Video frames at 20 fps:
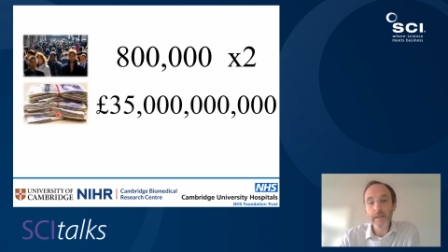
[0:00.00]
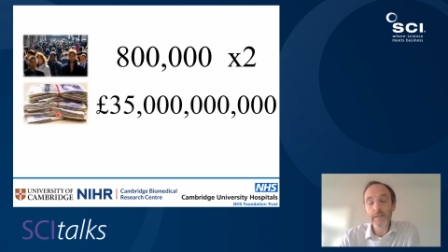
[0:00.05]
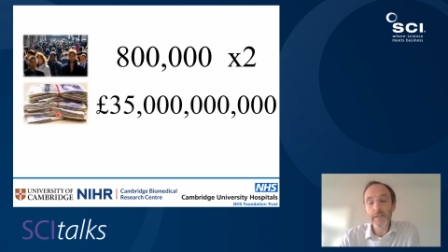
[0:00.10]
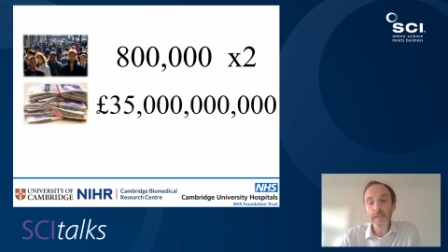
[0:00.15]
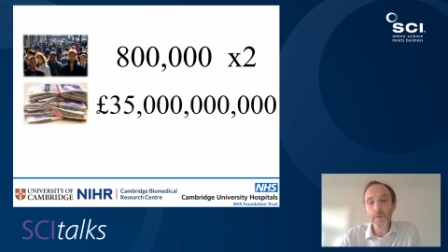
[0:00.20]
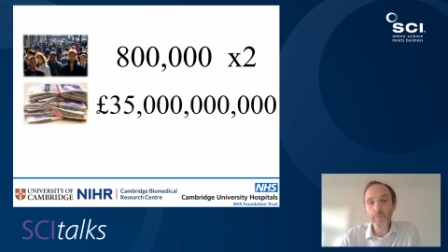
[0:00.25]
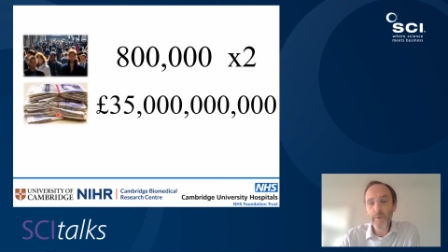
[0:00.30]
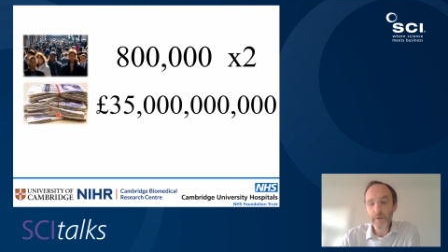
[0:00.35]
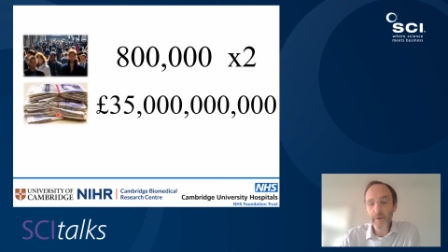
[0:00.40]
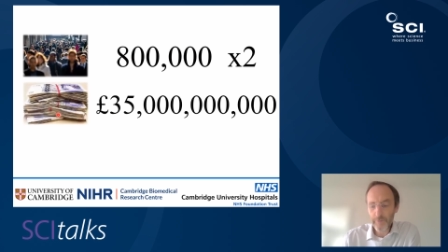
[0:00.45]

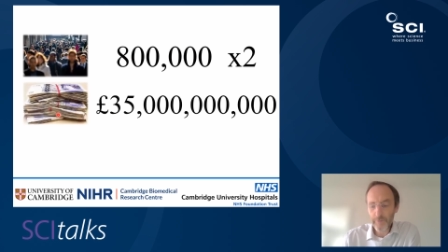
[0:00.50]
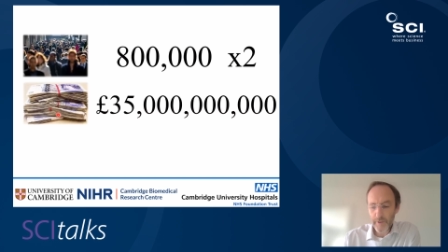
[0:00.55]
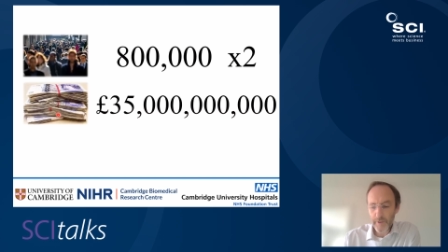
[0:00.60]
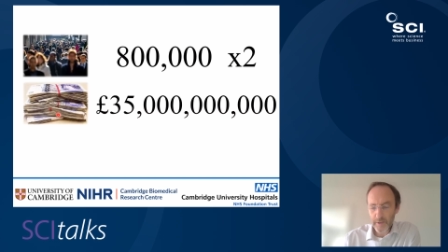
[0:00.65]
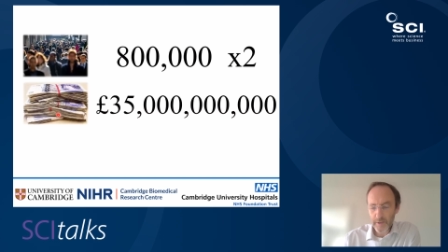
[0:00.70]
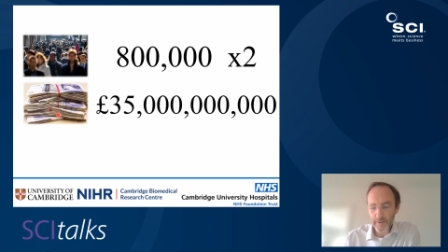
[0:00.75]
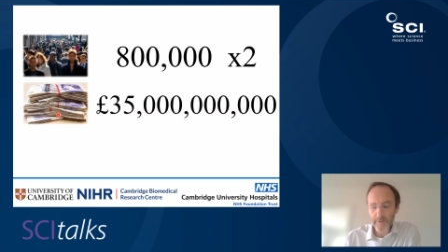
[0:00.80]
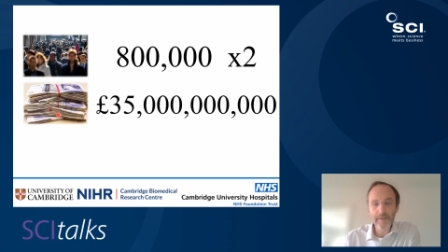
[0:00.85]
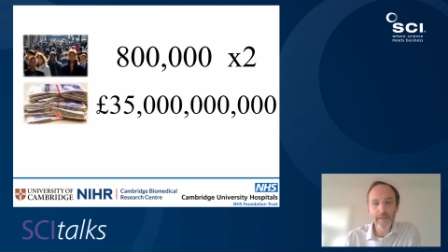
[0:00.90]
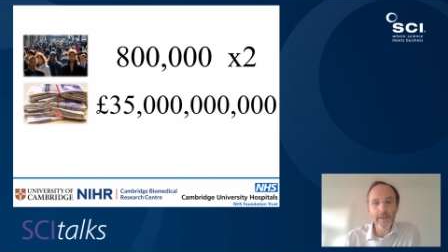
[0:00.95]
somewhere in the
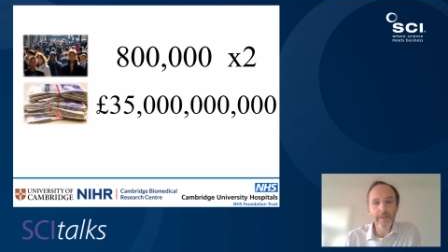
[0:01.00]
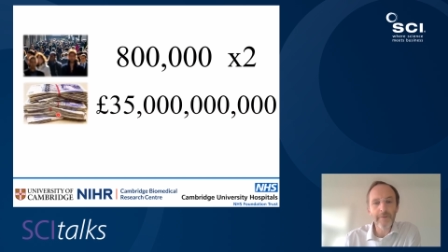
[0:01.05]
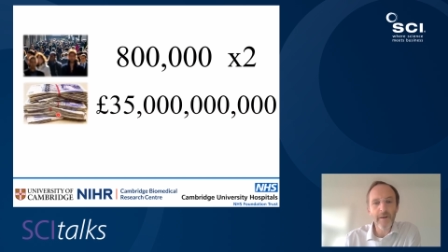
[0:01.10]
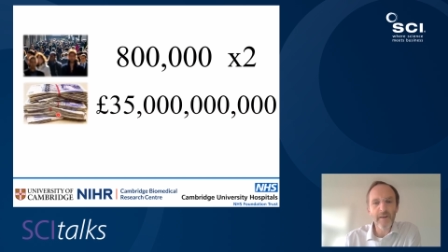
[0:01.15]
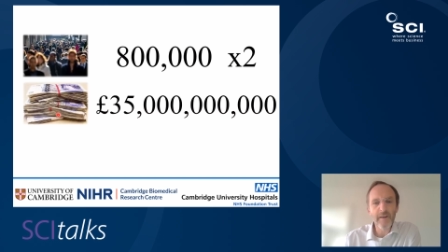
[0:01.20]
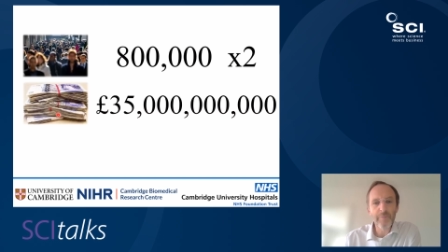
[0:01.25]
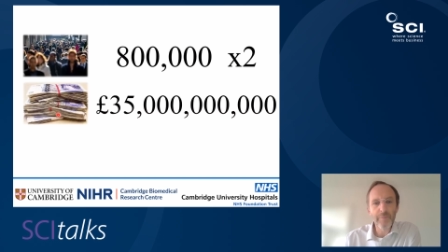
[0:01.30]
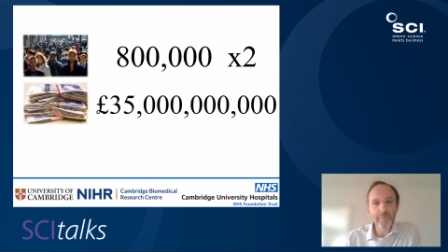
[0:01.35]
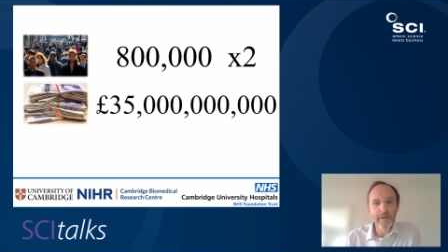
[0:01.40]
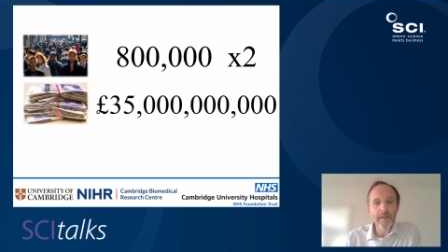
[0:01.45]
region of
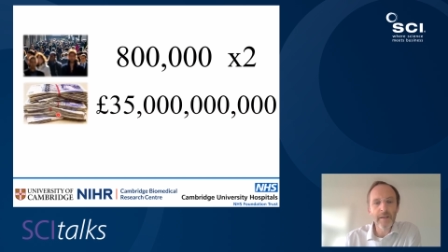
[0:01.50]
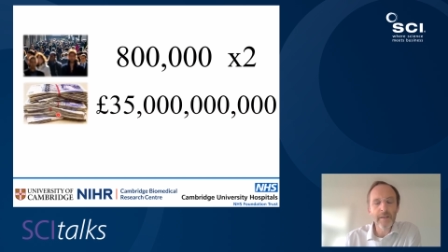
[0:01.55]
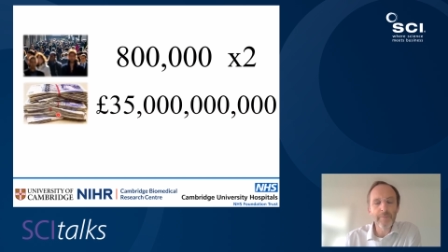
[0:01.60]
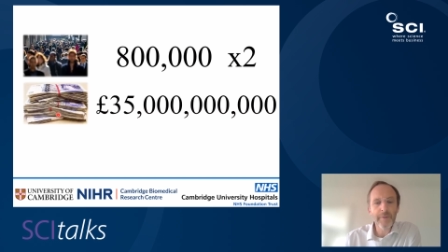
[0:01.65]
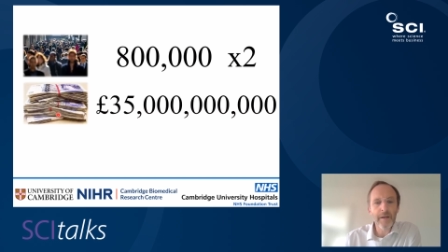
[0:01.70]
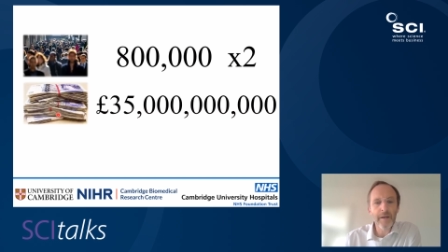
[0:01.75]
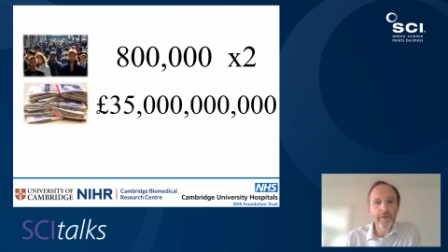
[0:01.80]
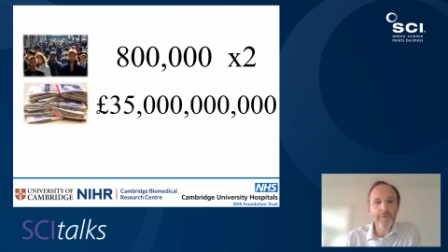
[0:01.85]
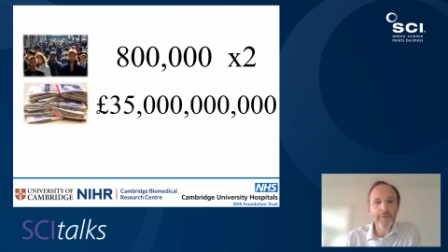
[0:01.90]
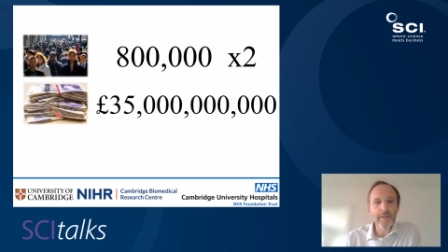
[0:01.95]
£35 billion
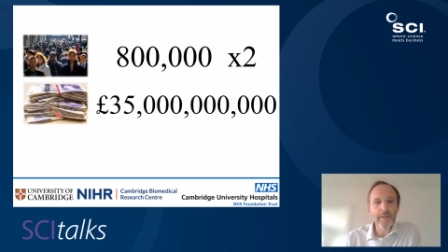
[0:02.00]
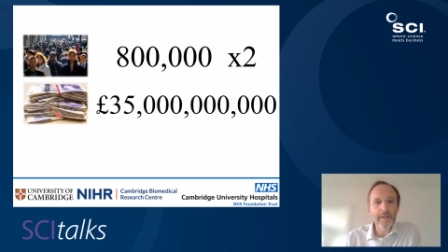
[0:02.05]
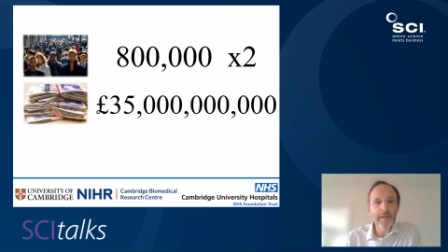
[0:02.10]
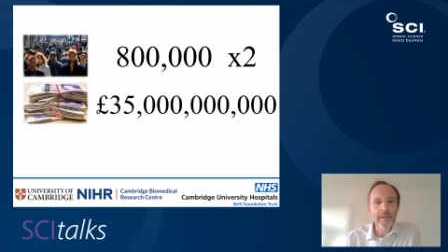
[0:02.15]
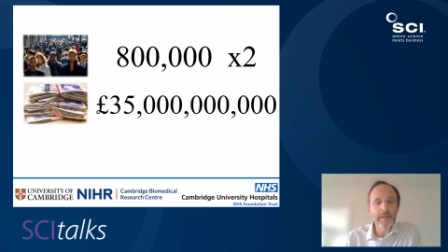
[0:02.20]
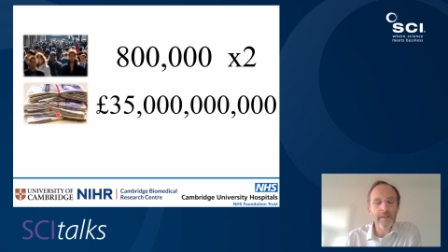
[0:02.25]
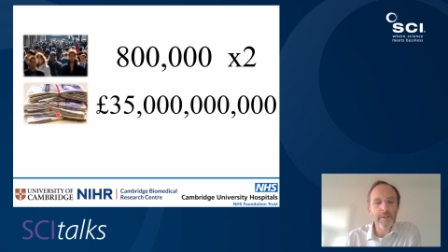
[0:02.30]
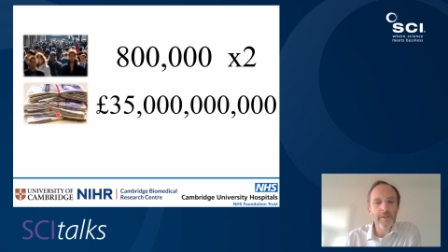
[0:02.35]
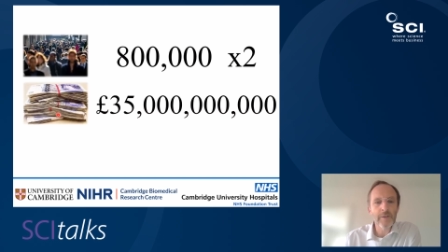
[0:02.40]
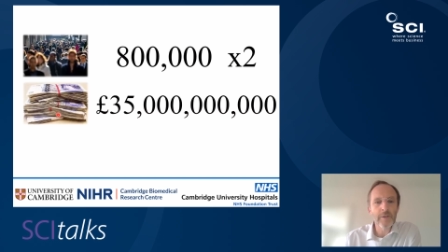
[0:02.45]
a
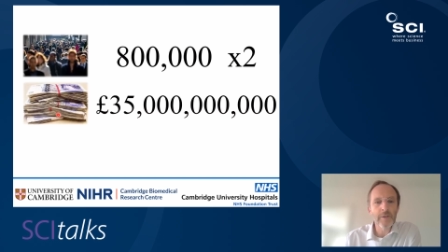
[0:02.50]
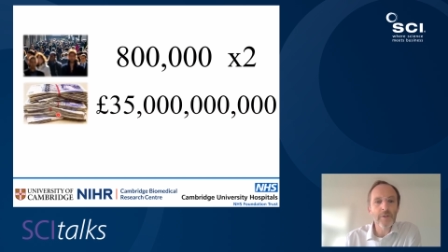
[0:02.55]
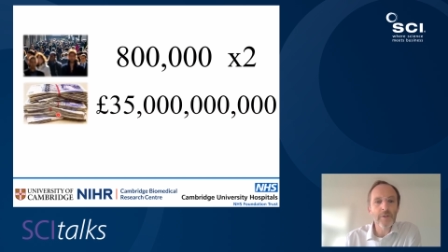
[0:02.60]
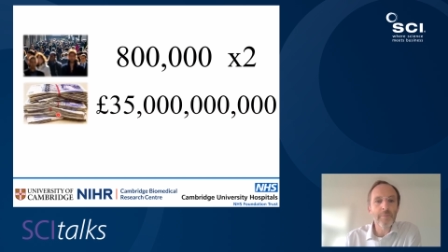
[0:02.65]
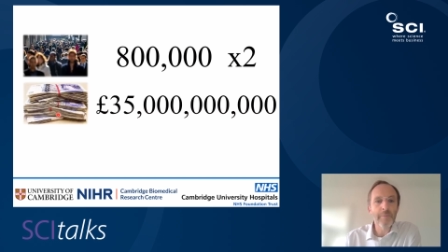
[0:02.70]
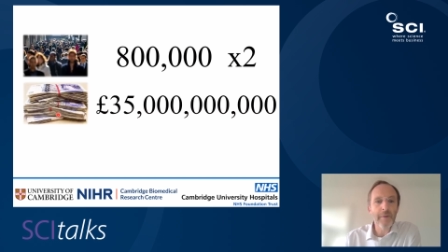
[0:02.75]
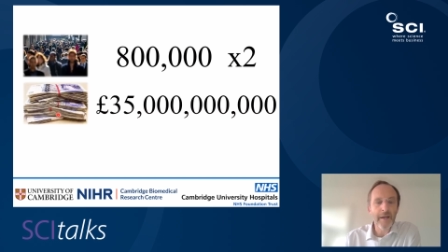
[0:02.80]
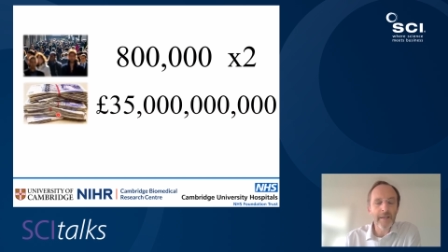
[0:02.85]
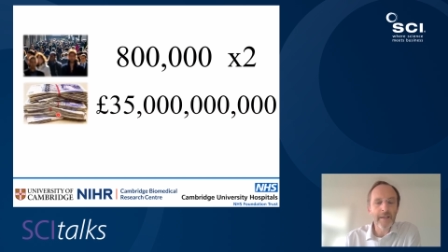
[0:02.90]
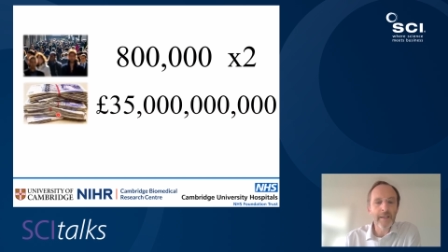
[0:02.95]
year to
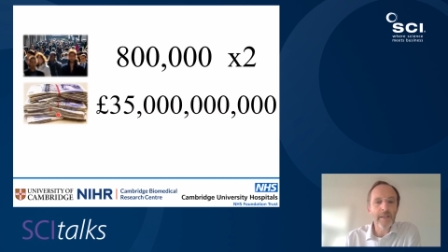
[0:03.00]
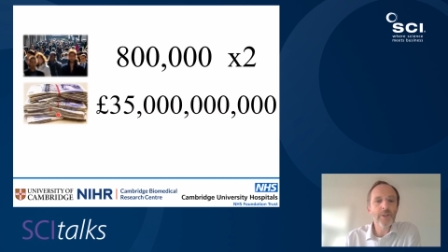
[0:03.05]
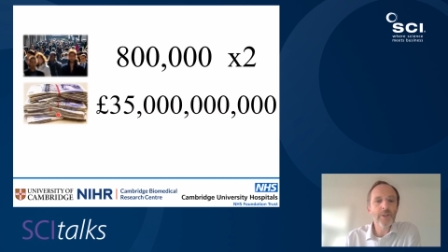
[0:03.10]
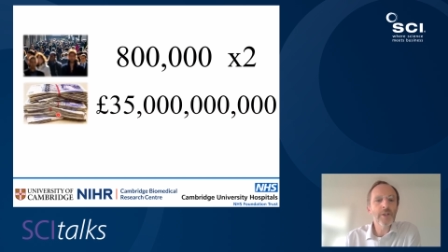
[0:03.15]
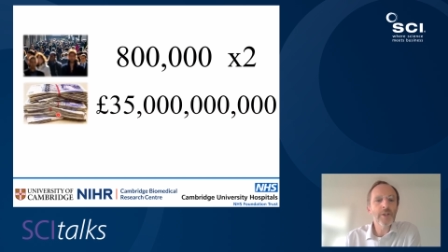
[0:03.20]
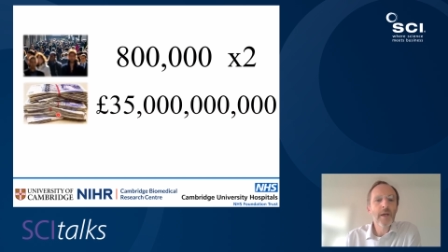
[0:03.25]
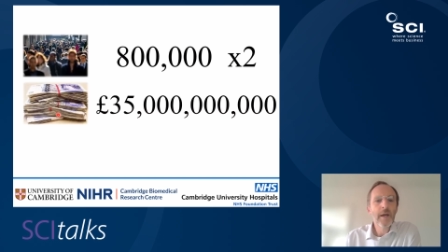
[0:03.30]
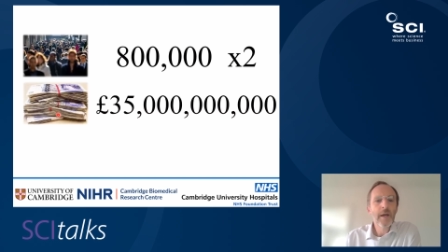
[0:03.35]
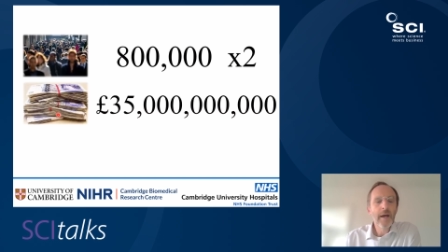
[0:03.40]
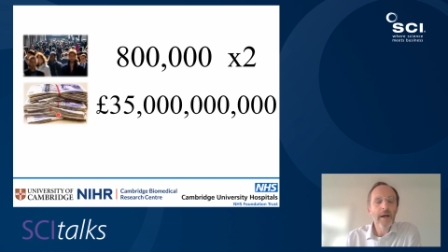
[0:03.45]
manage,
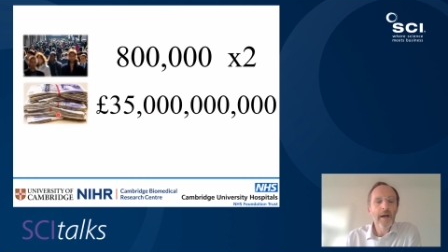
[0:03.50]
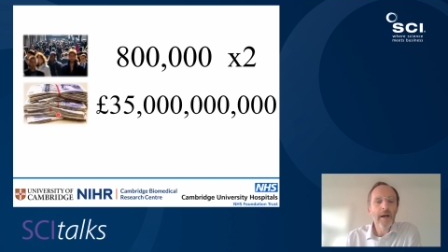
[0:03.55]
